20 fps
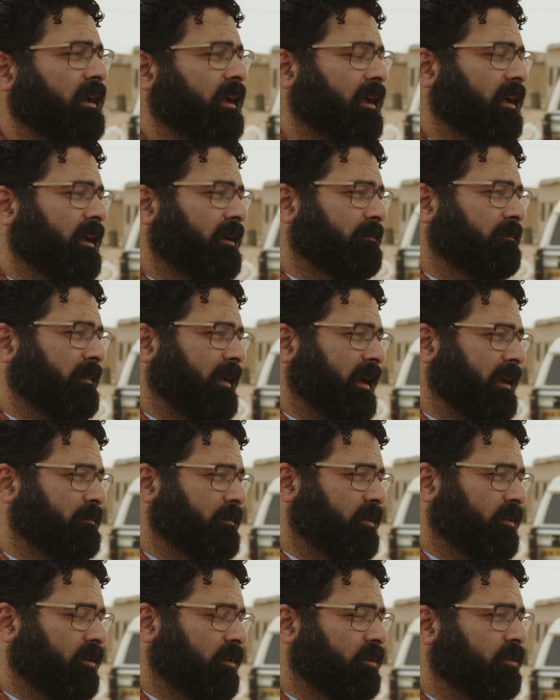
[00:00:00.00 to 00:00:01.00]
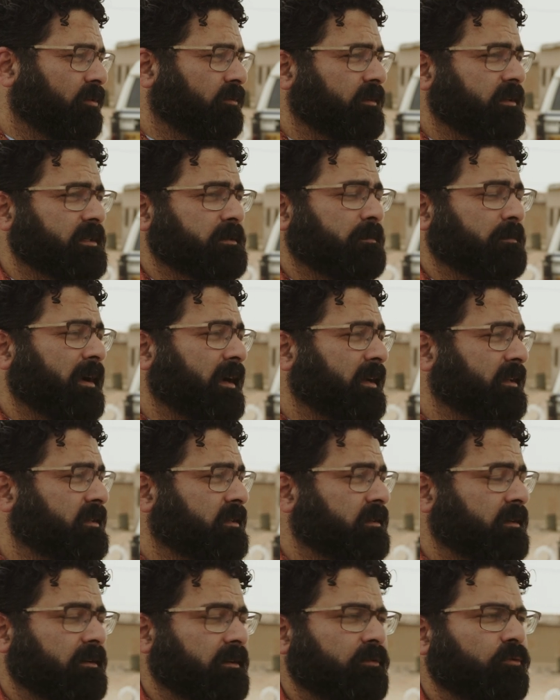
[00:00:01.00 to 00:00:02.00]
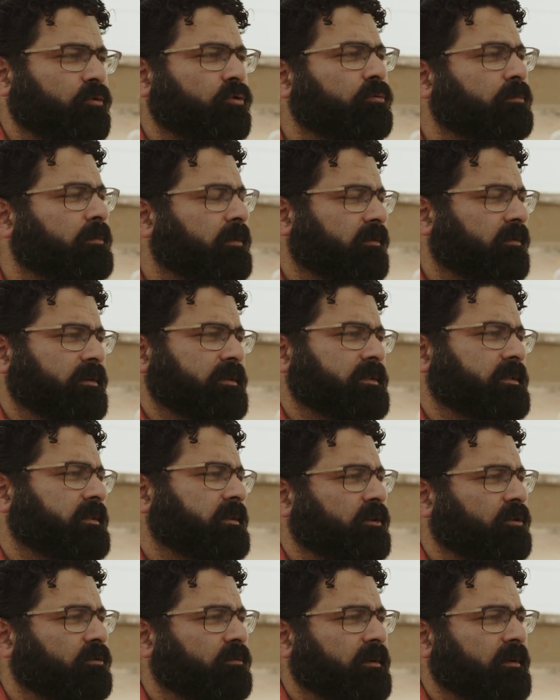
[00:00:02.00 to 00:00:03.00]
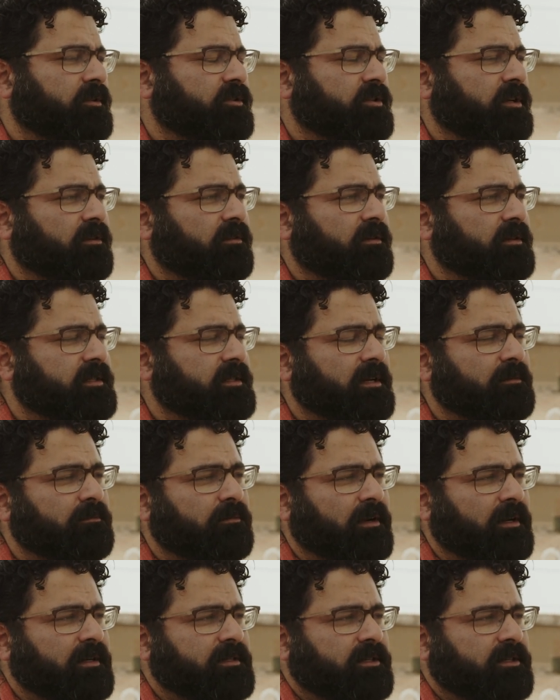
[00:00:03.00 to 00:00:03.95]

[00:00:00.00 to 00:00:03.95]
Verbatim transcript: Um, and Morocco, despite numerous U N General Assembly,